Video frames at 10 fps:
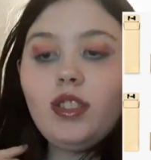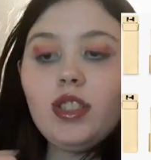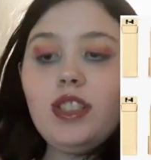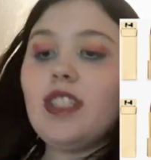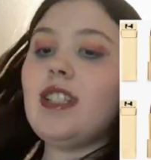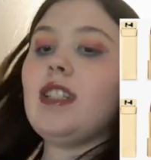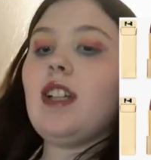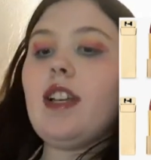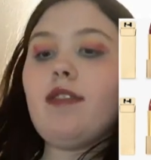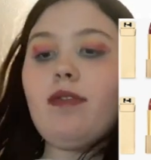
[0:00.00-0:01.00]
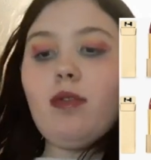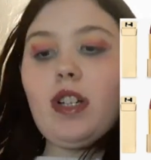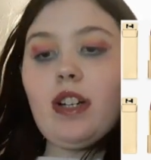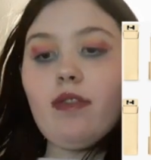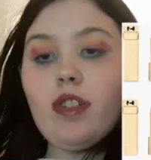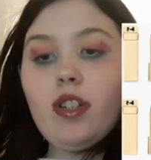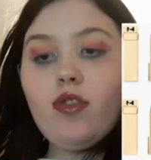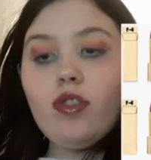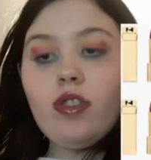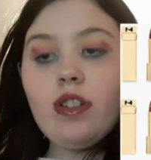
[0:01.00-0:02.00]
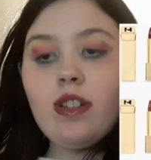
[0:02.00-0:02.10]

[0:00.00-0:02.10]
And this is like full coverage.